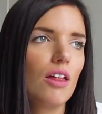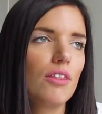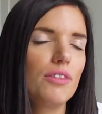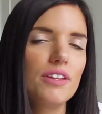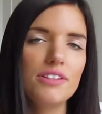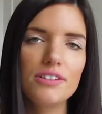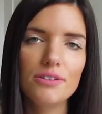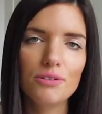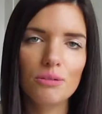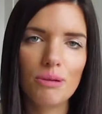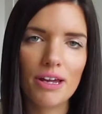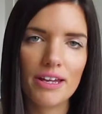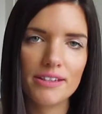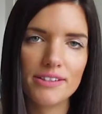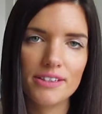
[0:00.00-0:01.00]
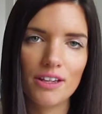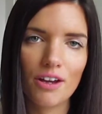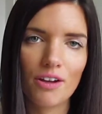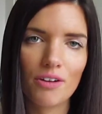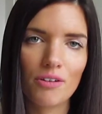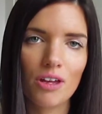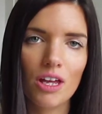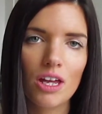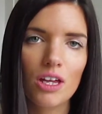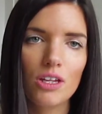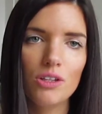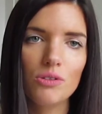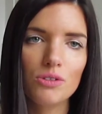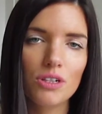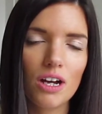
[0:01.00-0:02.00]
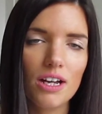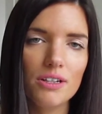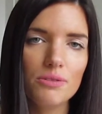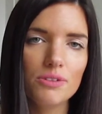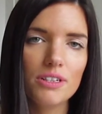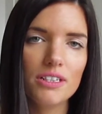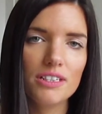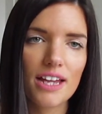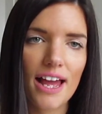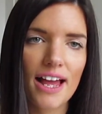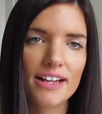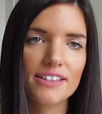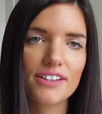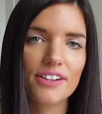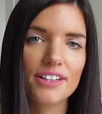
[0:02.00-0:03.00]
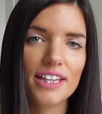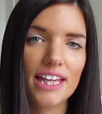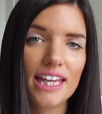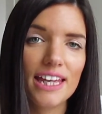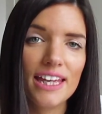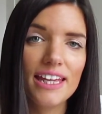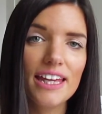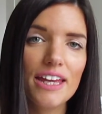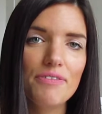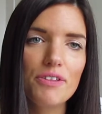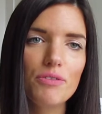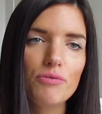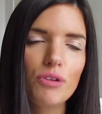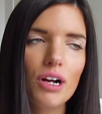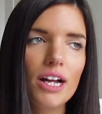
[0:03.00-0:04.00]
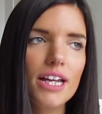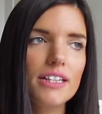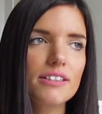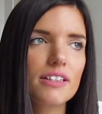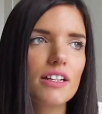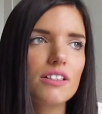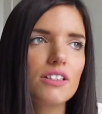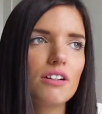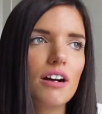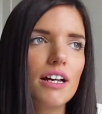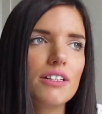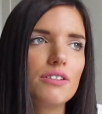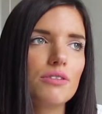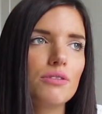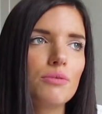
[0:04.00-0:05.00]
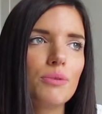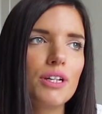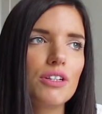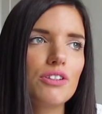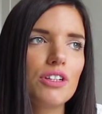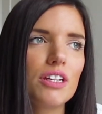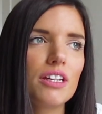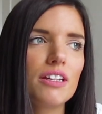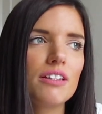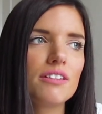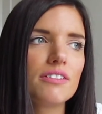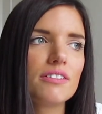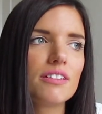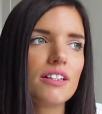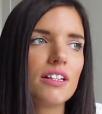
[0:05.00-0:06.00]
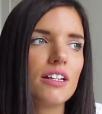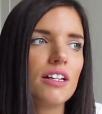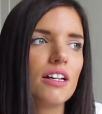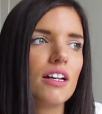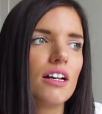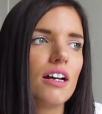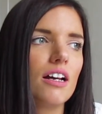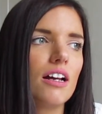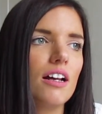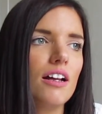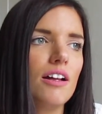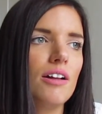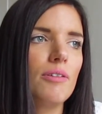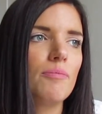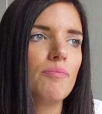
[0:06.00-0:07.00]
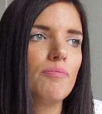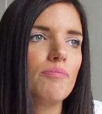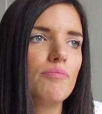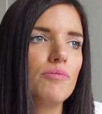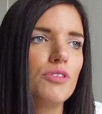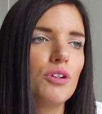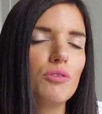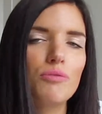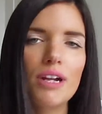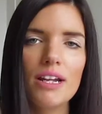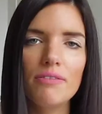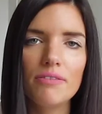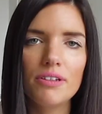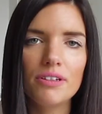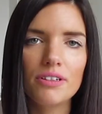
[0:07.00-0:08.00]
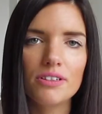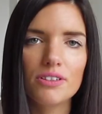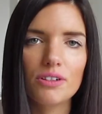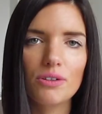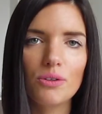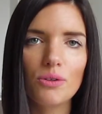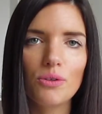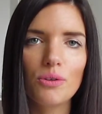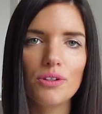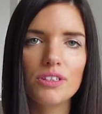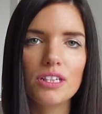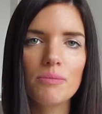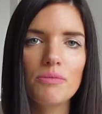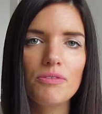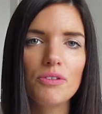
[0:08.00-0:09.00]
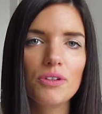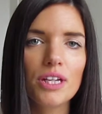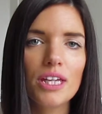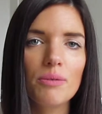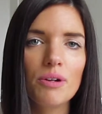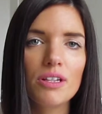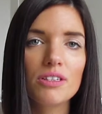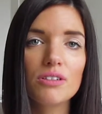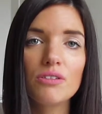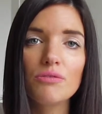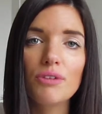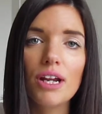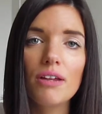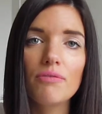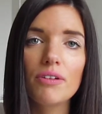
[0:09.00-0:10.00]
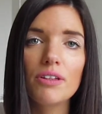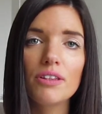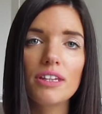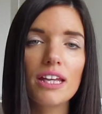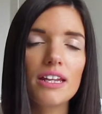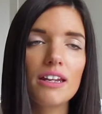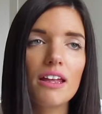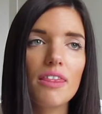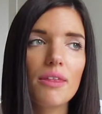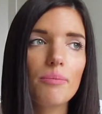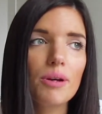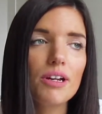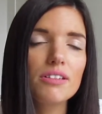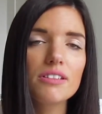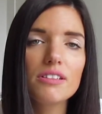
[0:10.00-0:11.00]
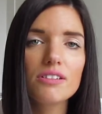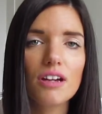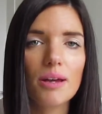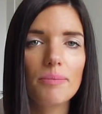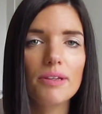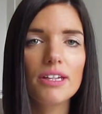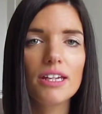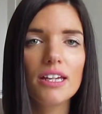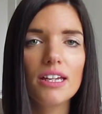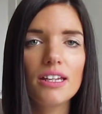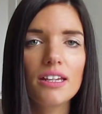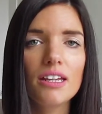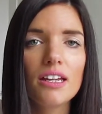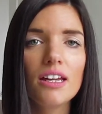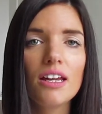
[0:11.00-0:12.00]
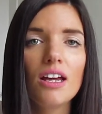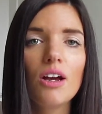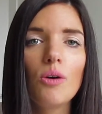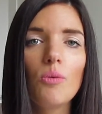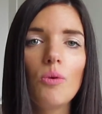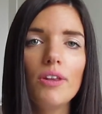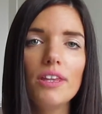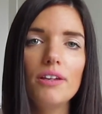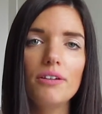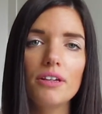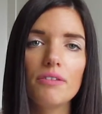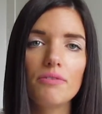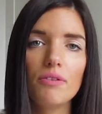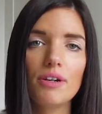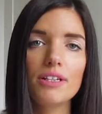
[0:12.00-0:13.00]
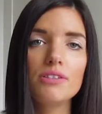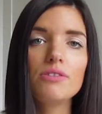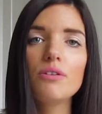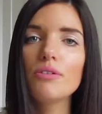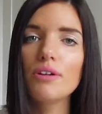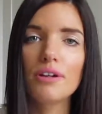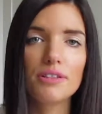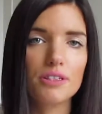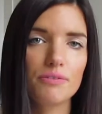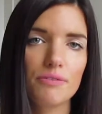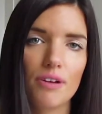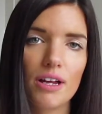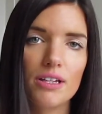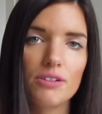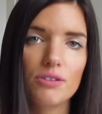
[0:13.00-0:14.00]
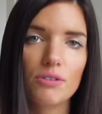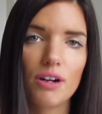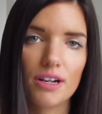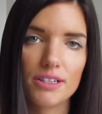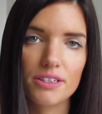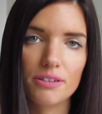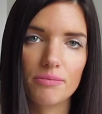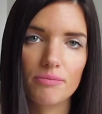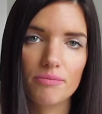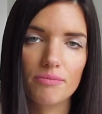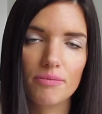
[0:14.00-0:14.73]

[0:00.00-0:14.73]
This is all about SEO. Your titles and tags are key. If you write a title which is not relevant, or some of your keywords are not relevant, then the person typing in what they're looking for is not going to find your item.